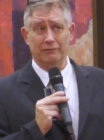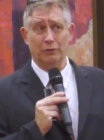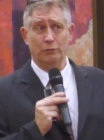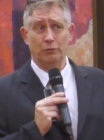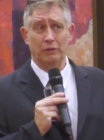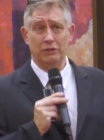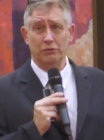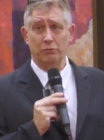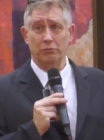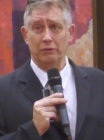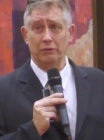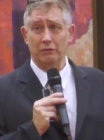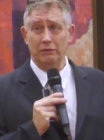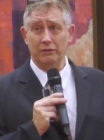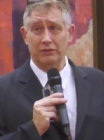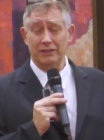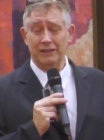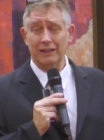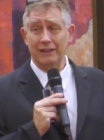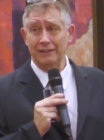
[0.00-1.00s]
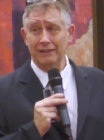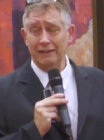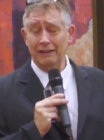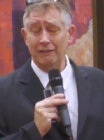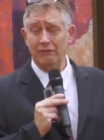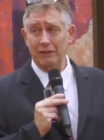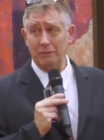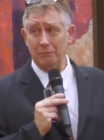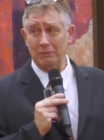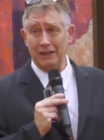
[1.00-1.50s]
which w stunned
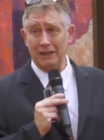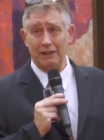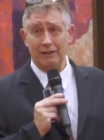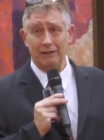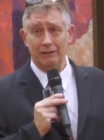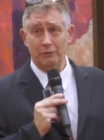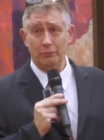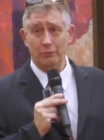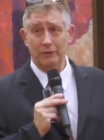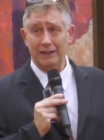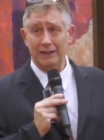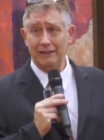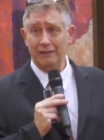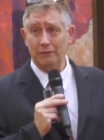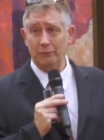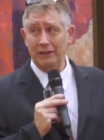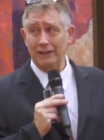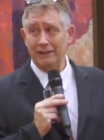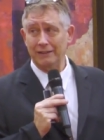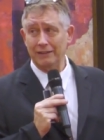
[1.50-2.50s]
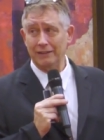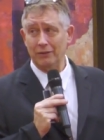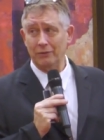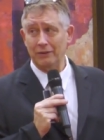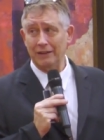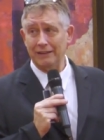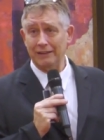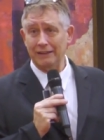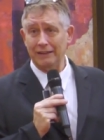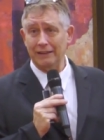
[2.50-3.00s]
everybody. We, we had no
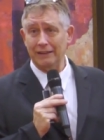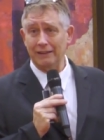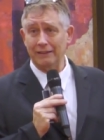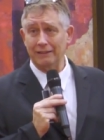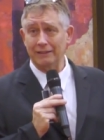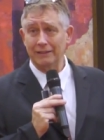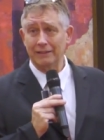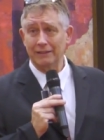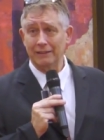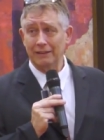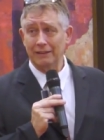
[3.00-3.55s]
idea